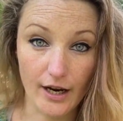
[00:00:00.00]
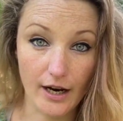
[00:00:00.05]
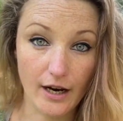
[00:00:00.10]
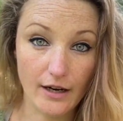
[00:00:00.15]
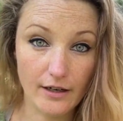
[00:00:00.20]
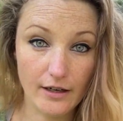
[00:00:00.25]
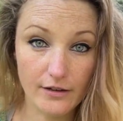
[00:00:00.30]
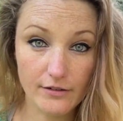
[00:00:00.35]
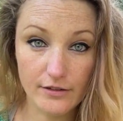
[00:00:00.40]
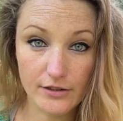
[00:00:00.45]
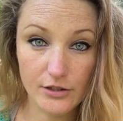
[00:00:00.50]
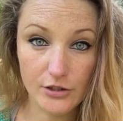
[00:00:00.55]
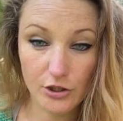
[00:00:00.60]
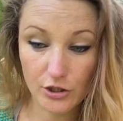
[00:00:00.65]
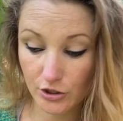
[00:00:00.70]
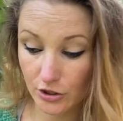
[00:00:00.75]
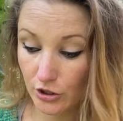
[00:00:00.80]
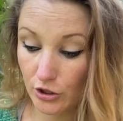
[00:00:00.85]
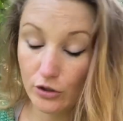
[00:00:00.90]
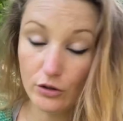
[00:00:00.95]
and there is
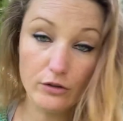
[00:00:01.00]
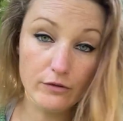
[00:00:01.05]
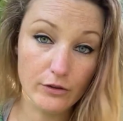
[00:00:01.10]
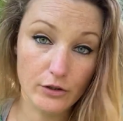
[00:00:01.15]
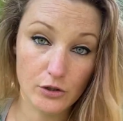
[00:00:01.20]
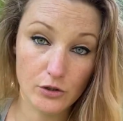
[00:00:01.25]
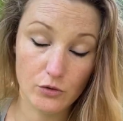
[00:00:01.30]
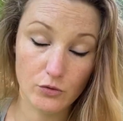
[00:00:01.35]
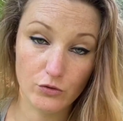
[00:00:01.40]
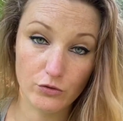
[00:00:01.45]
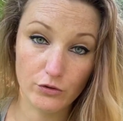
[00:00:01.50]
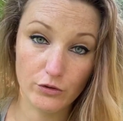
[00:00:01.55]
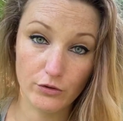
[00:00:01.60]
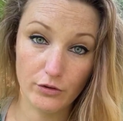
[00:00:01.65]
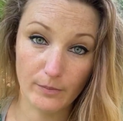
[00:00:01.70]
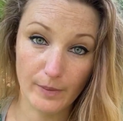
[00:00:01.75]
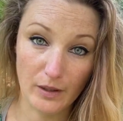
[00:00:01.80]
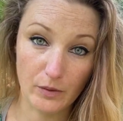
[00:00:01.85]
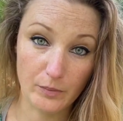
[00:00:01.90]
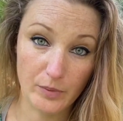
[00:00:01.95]
just a universal truth
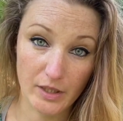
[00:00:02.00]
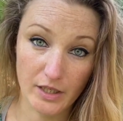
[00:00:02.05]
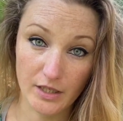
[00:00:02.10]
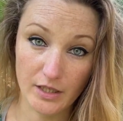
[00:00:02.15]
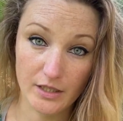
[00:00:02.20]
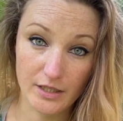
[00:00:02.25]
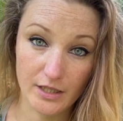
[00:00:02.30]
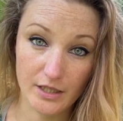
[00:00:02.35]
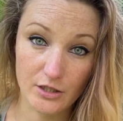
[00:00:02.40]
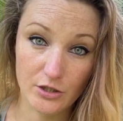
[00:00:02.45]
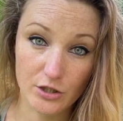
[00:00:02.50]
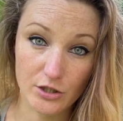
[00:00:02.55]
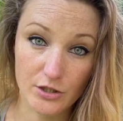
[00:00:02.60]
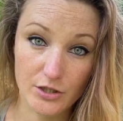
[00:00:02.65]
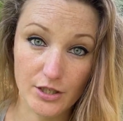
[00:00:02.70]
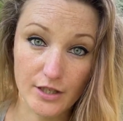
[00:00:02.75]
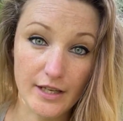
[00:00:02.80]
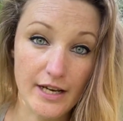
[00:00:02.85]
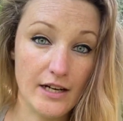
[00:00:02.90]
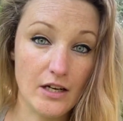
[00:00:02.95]
about PE teachers
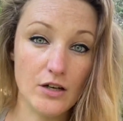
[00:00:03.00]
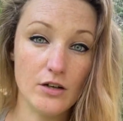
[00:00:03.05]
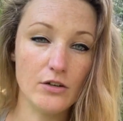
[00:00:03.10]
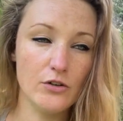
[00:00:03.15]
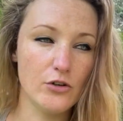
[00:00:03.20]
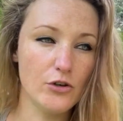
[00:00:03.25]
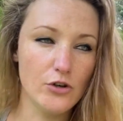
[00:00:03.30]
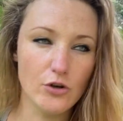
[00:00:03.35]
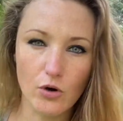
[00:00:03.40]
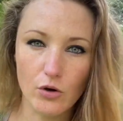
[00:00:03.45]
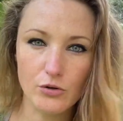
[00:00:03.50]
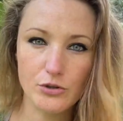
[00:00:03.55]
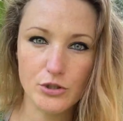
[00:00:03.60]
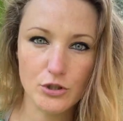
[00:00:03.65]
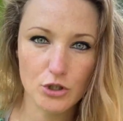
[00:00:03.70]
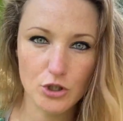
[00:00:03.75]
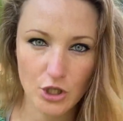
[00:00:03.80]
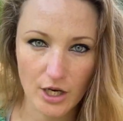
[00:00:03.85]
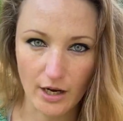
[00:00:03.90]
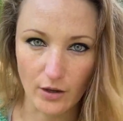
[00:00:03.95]
that they can't not
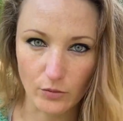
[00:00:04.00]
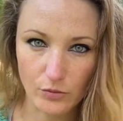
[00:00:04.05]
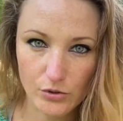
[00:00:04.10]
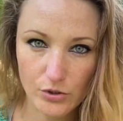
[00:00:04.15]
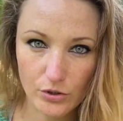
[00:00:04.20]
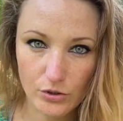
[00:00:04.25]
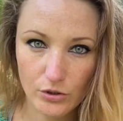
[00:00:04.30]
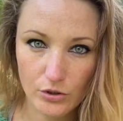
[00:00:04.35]
shout.